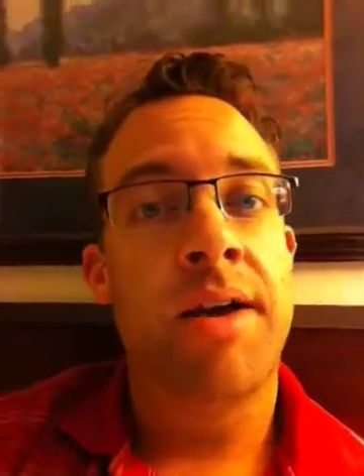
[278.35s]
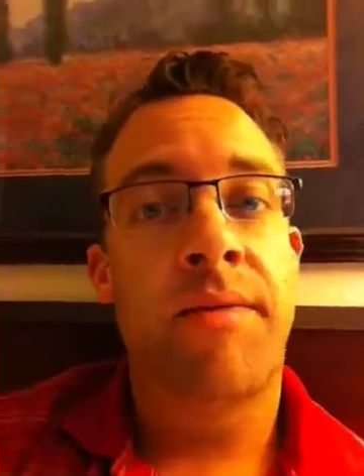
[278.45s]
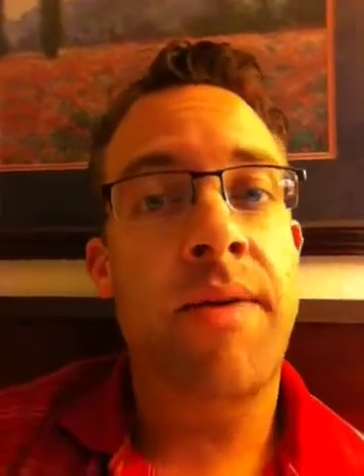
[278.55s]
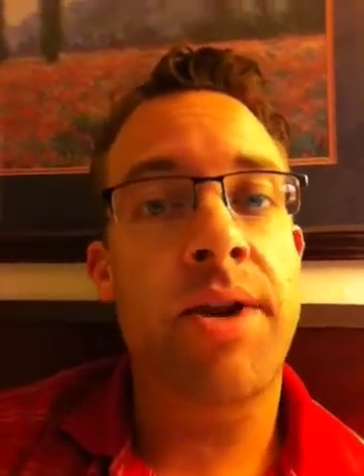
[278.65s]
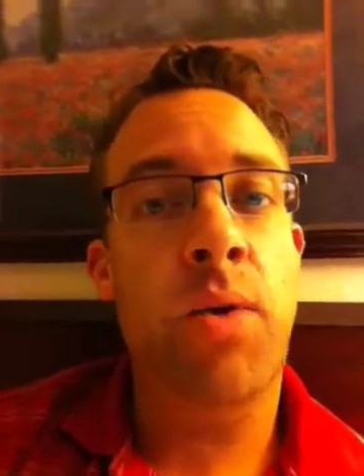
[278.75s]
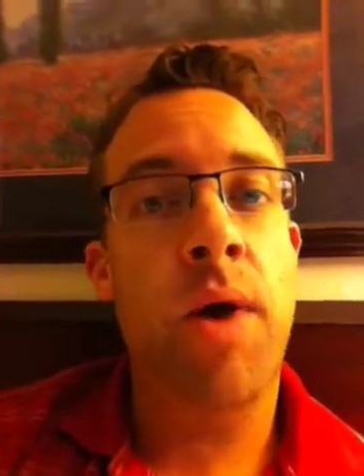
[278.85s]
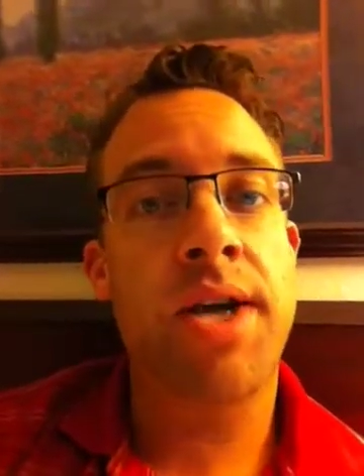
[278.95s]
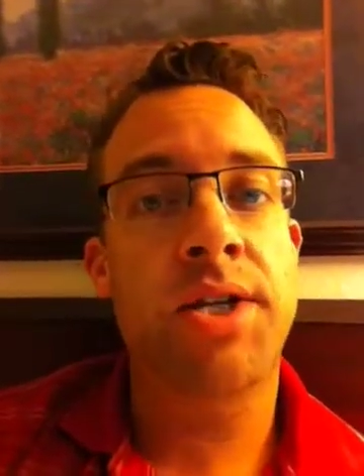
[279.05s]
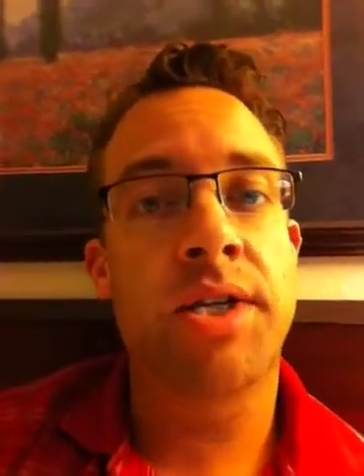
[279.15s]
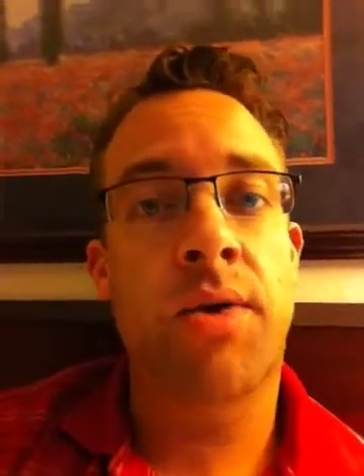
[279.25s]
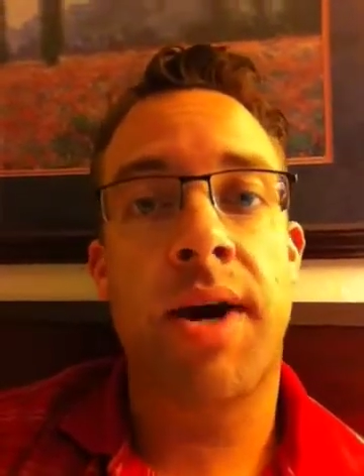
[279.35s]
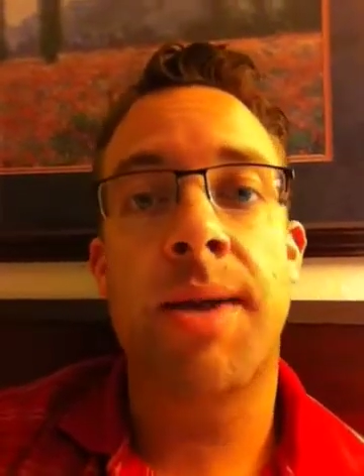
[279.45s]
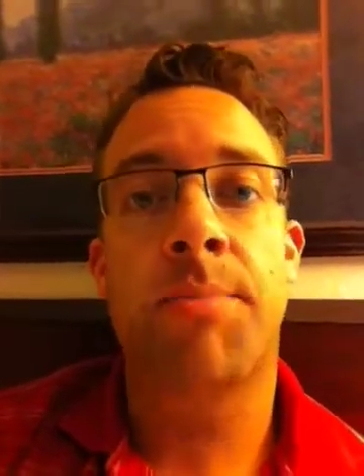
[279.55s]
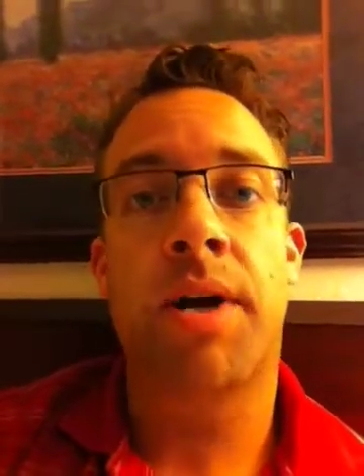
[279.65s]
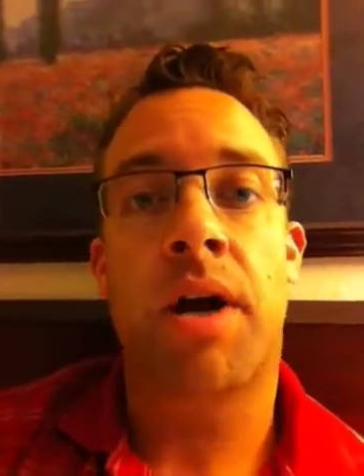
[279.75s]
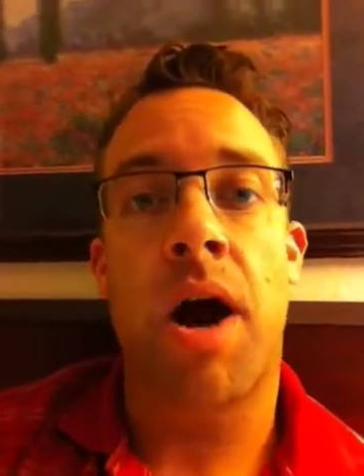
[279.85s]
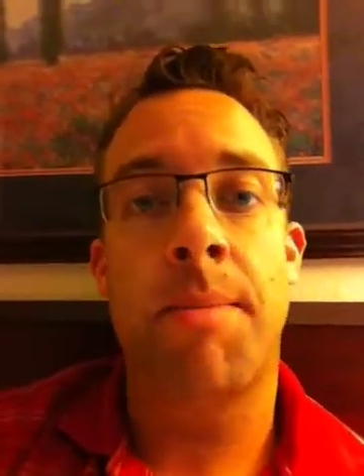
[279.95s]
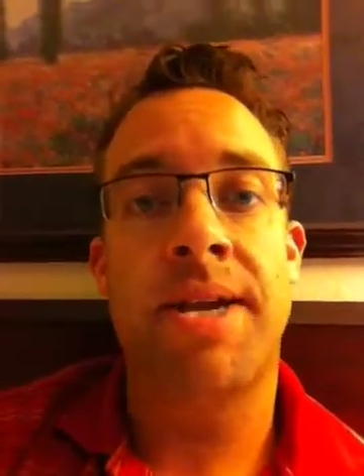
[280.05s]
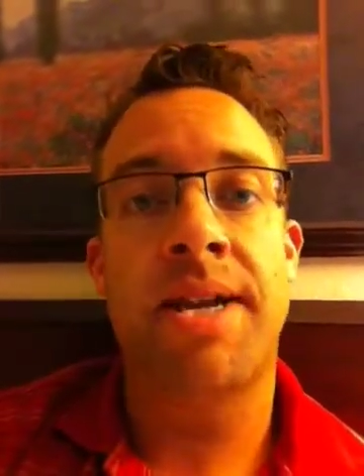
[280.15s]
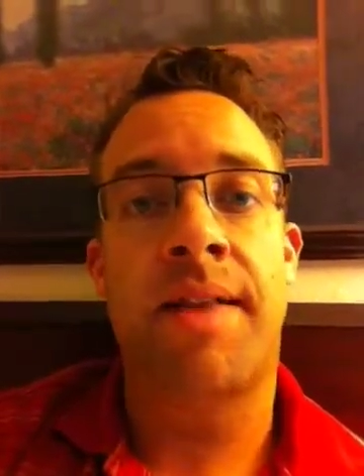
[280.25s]
If you have any questions, go ahead and put a
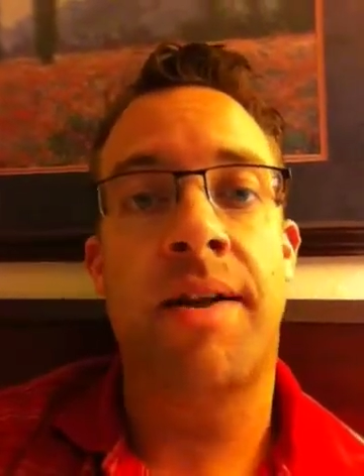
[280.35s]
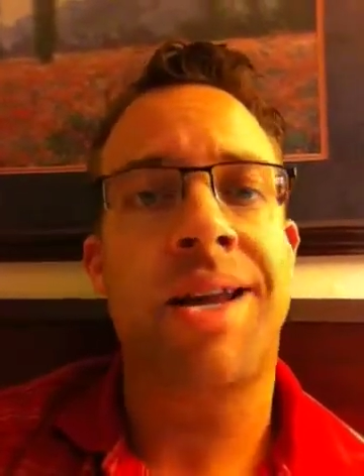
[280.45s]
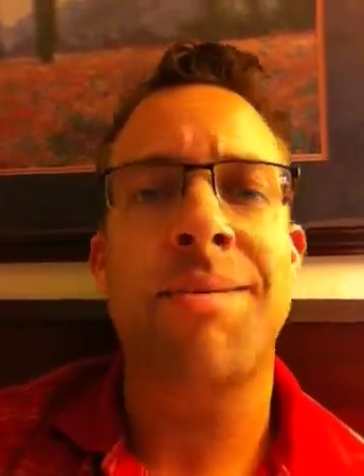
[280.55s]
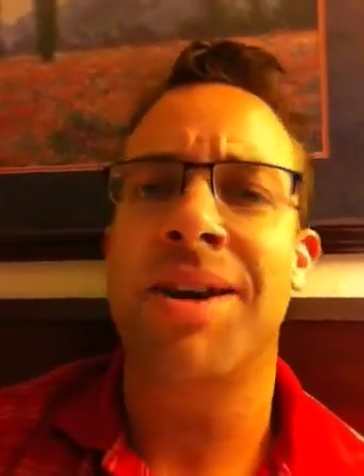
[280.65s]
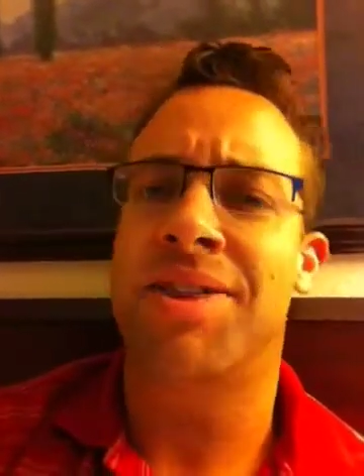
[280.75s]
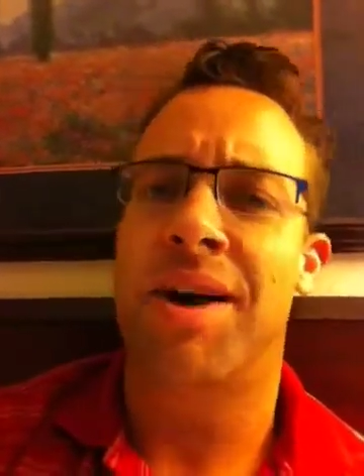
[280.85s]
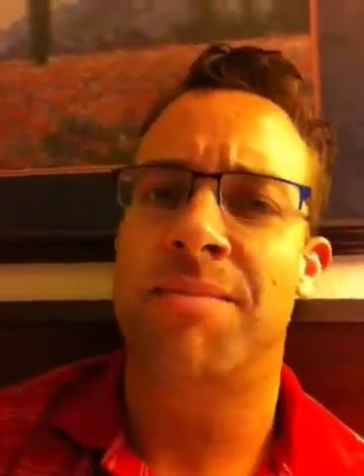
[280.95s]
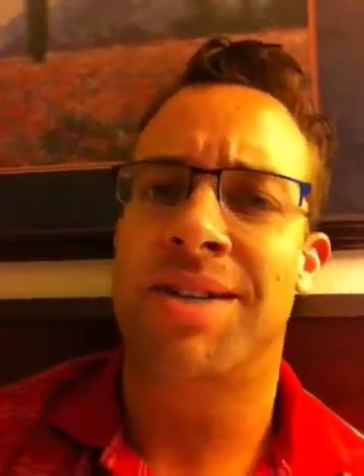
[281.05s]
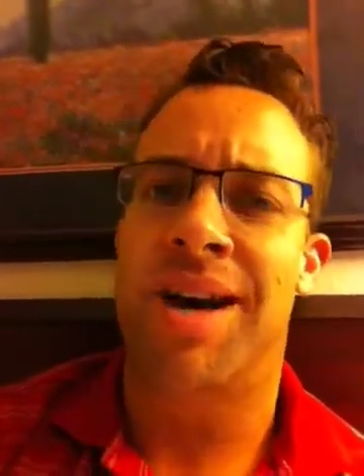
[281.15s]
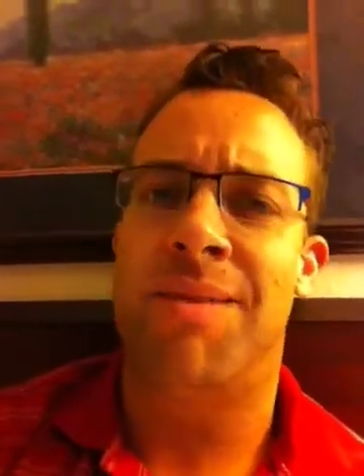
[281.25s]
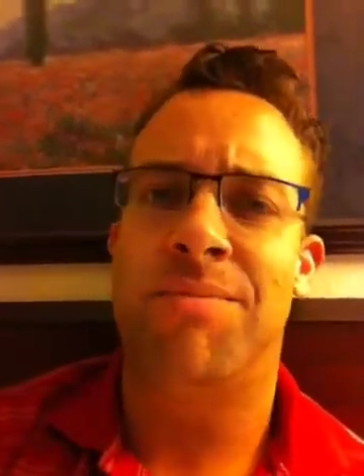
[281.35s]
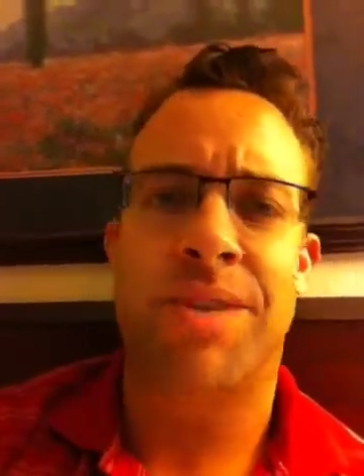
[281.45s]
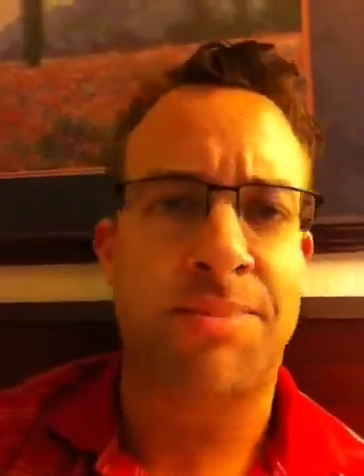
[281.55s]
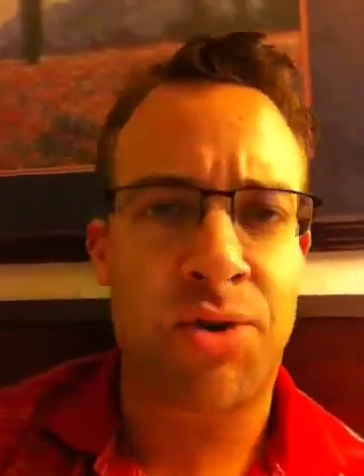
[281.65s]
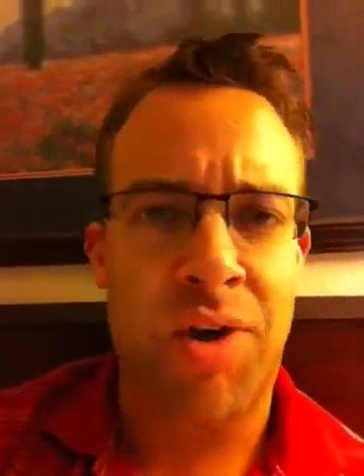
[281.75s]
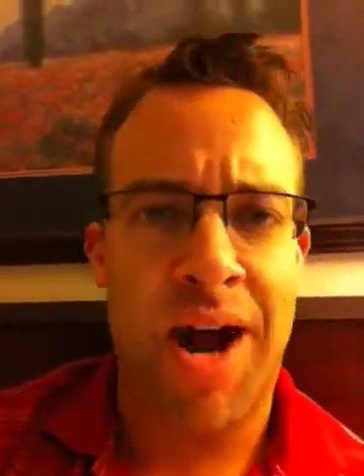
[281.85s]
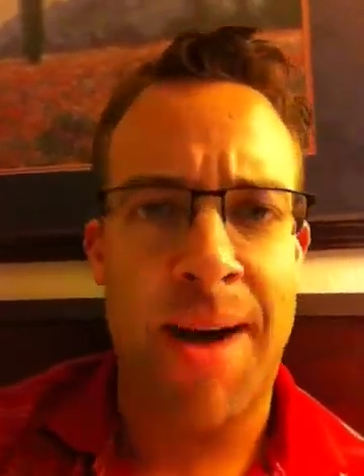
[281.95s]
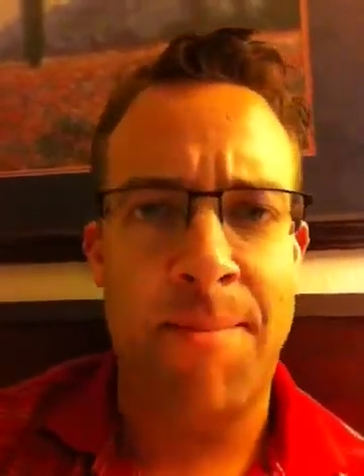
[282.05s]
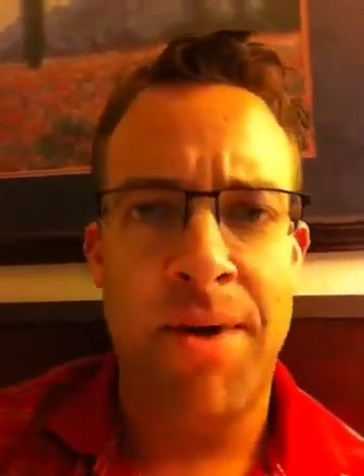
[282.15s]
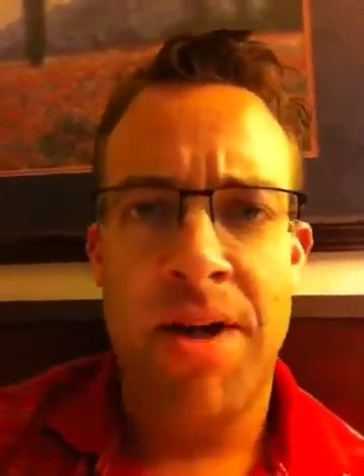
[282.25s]
comment down there. Give me a thumbs up, subscribe.